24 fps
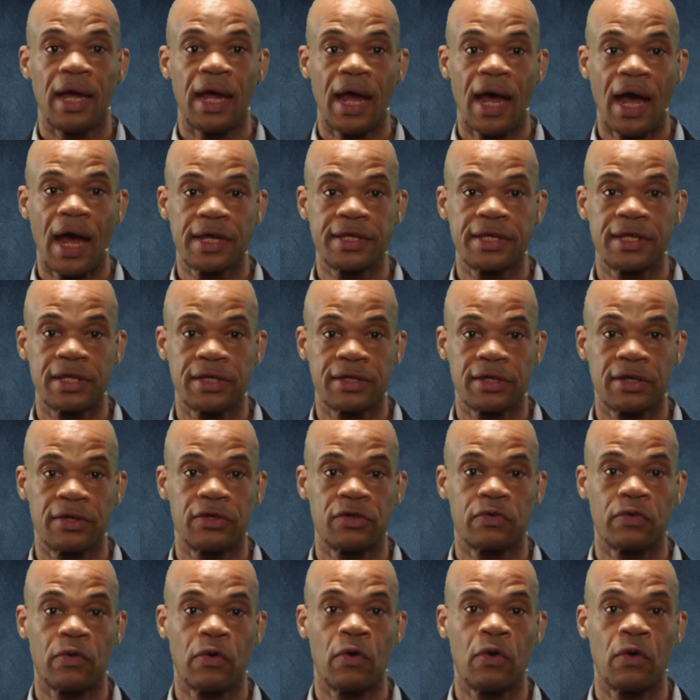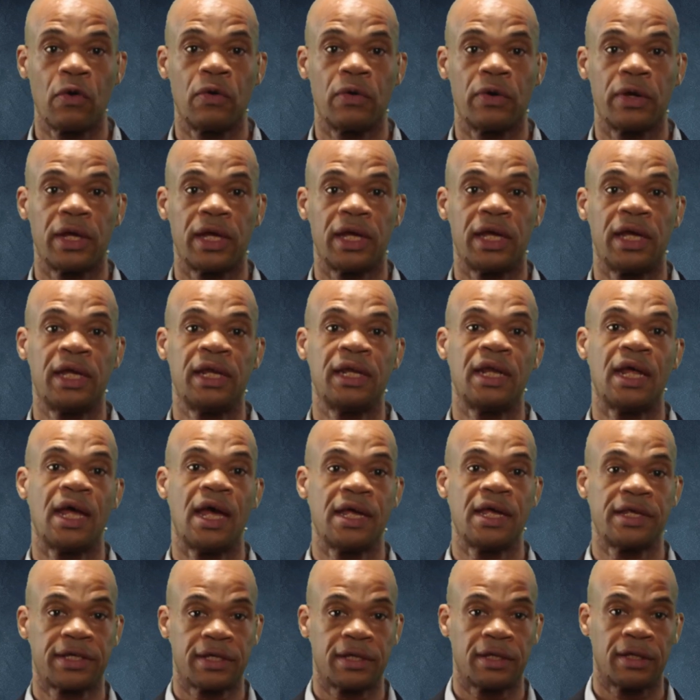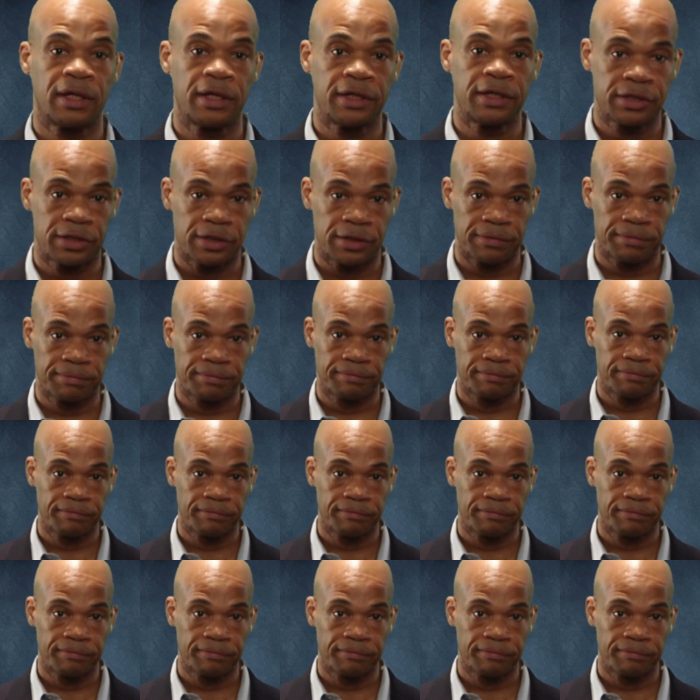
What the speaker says: access control, and escalation.